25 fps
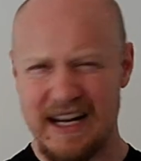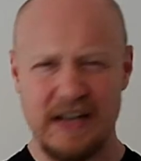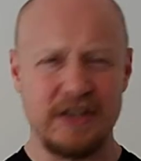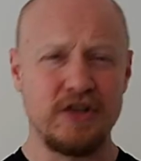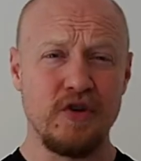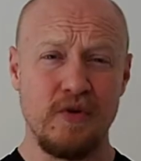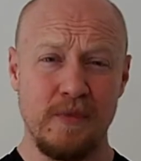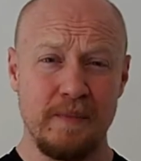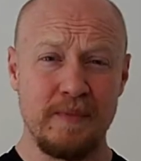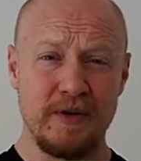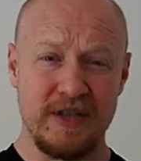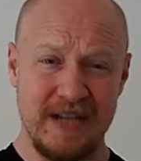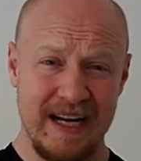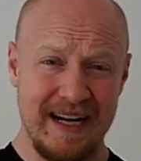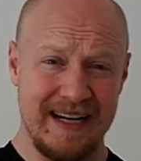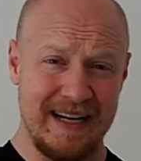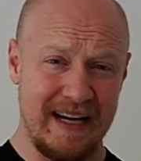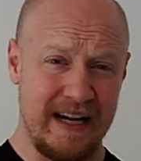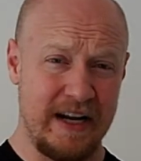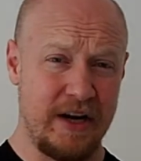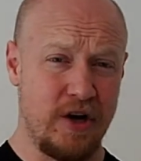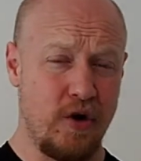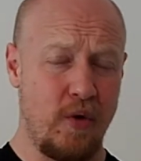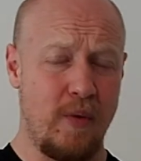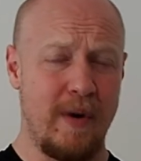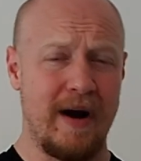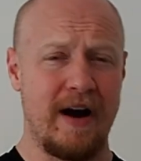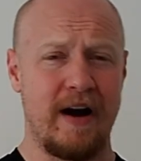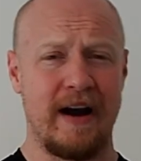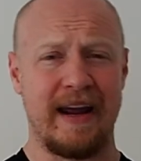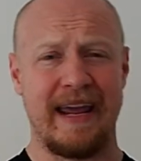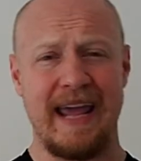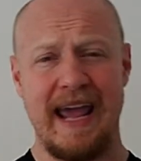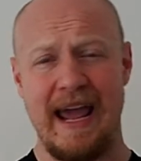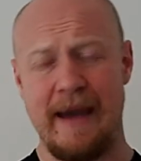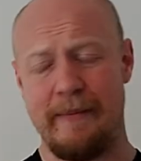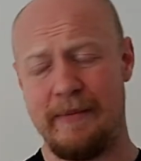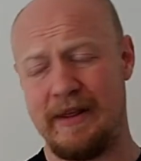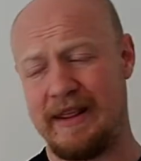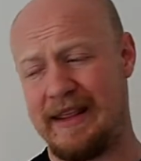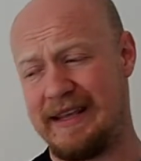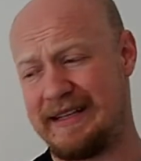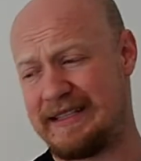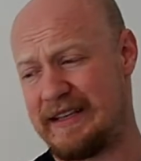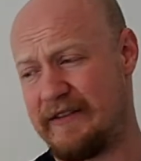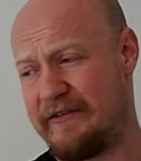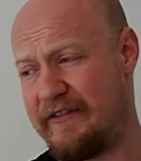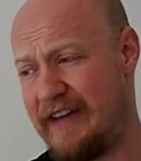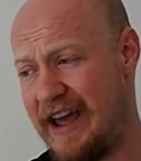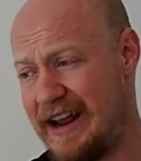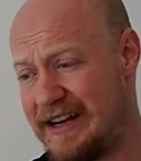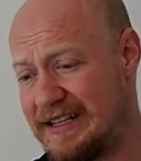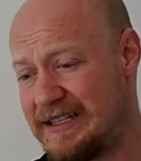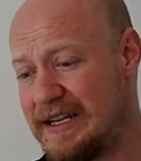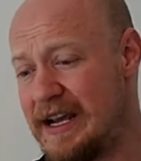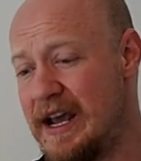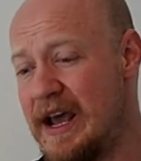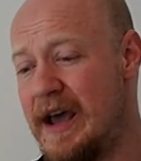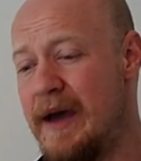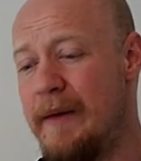I don't particularly know where I came in this event,